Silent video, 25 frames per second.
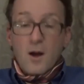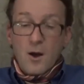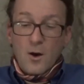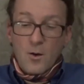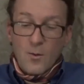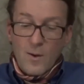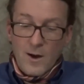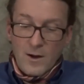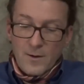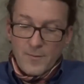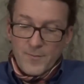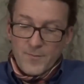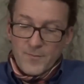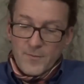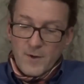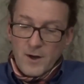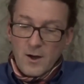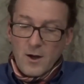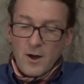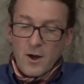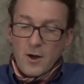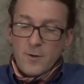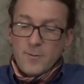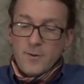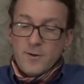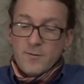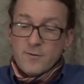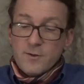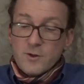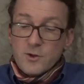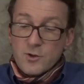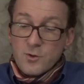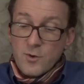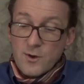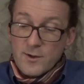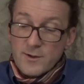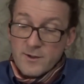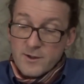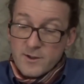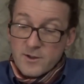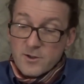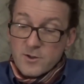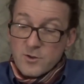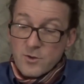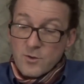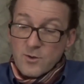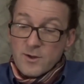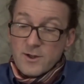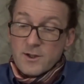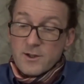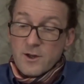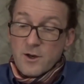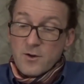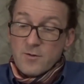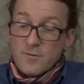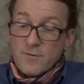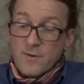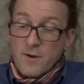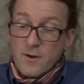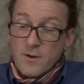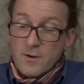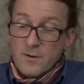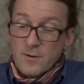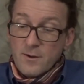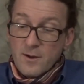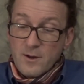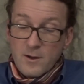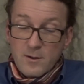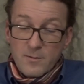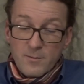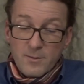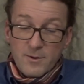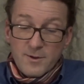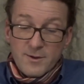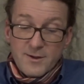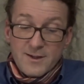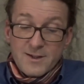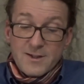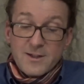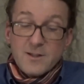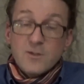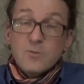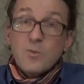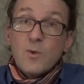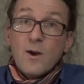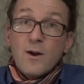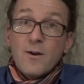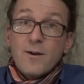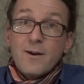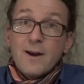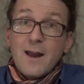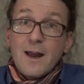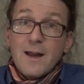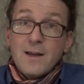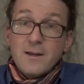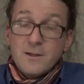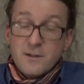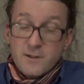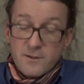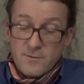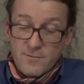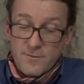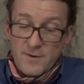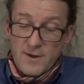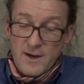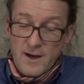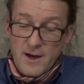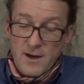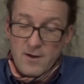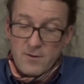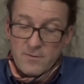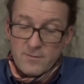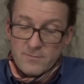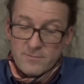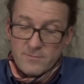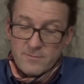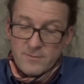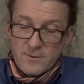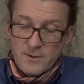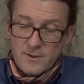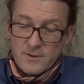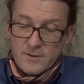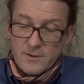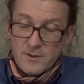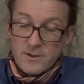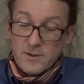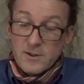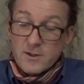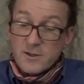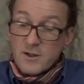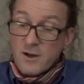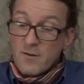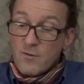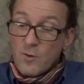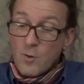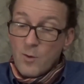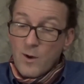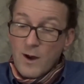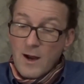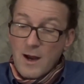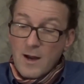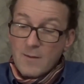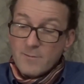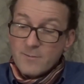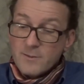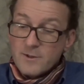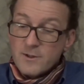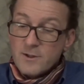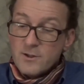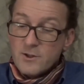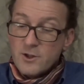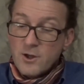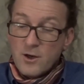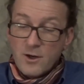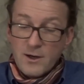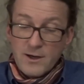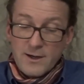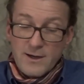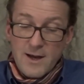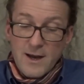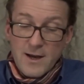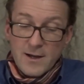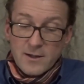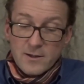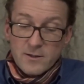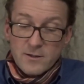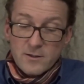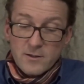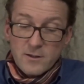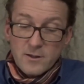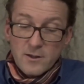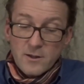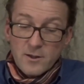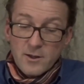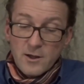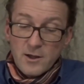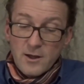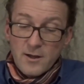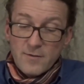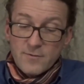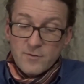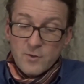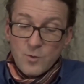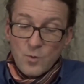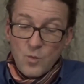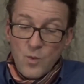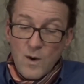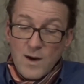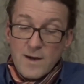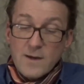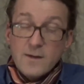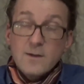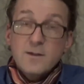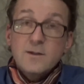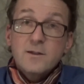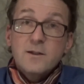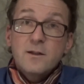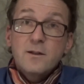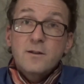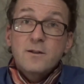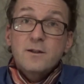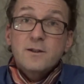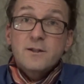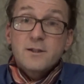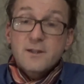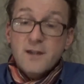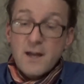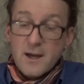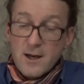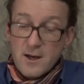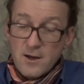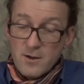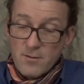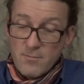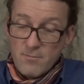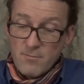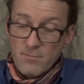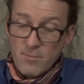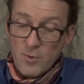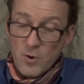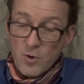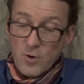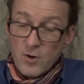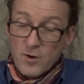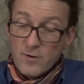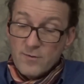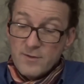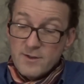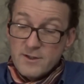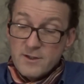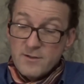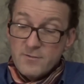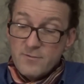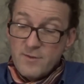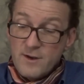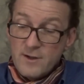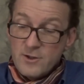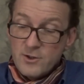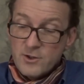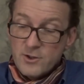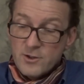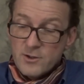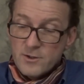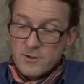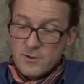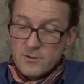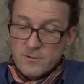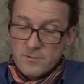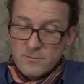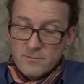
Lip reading: Well, I hope you've enjoyed this story so far, but this is where it ends for now. To discover what happens to Charlie next, you'll have to wait until the second book of his adventures.